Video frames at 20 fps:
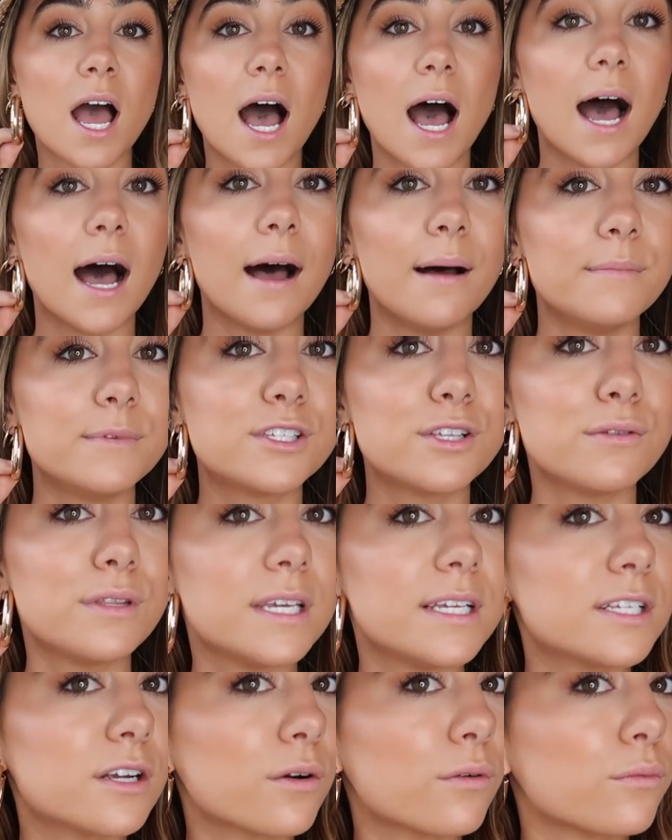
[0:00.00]
Um, so
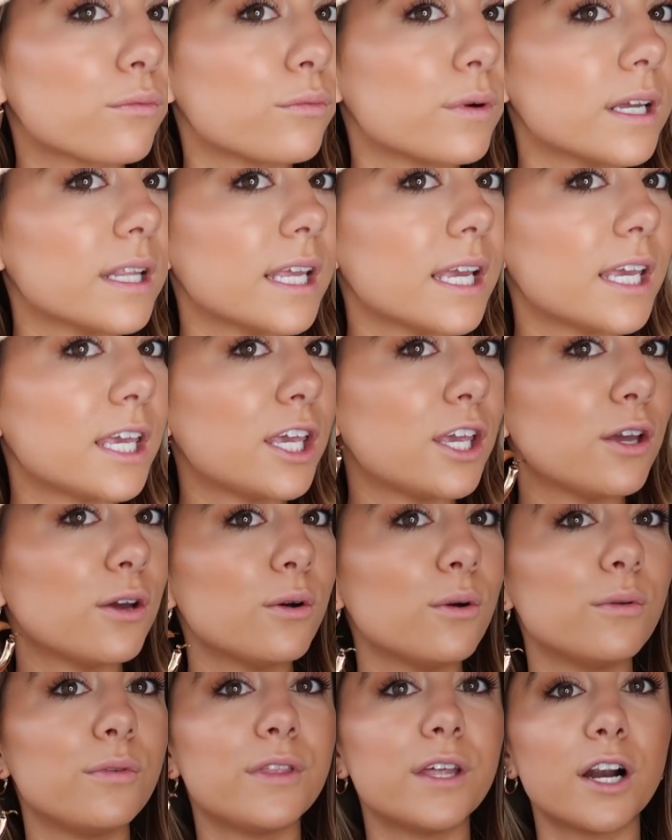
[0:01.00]
these are really
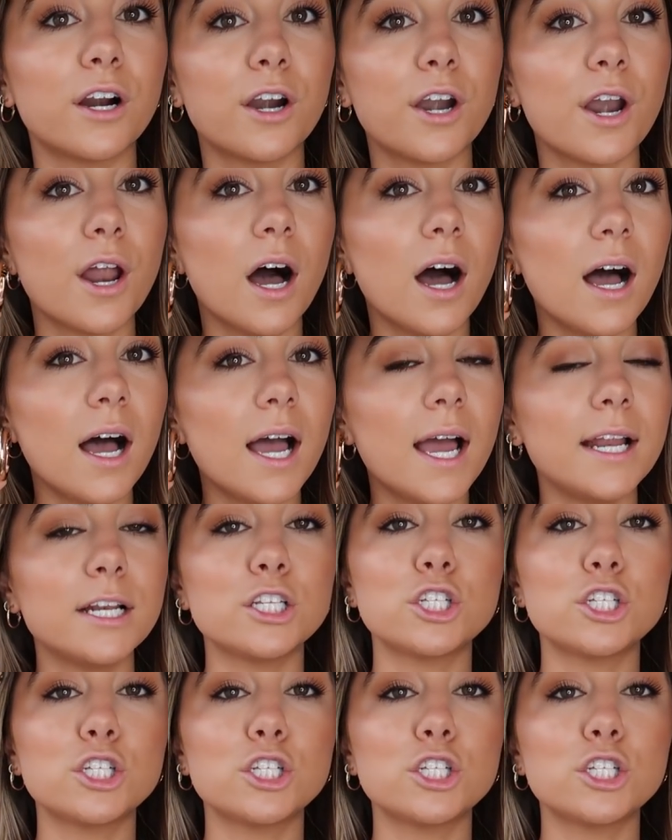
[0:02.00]
cute. They're not